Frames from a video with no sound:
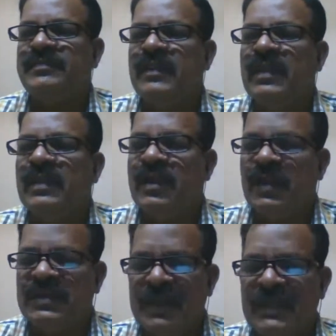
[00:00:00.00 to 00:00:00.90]
the
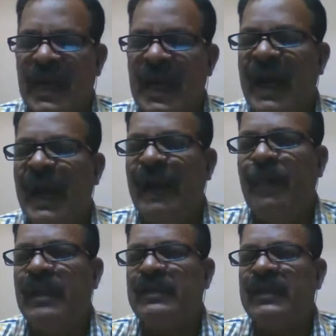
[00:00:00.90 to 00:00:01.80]
concept is high
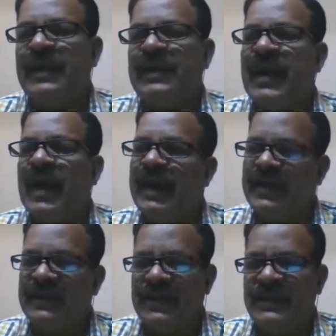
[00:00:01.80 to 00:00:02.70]
birth rate and high
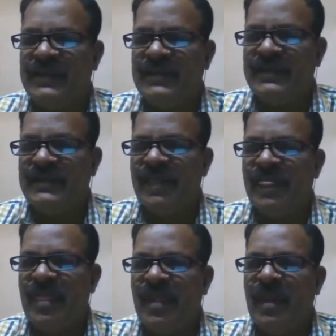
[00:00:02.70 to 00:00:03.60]
death rate.
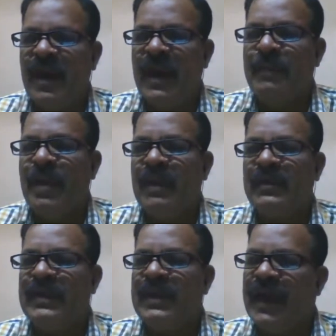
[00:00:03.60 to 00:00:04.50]
High birth
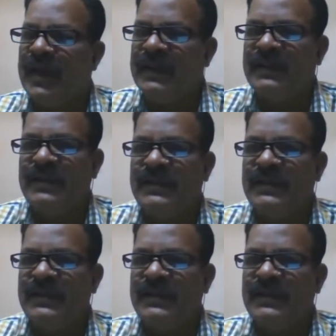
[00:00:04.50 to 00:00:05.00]
rate, high death rate.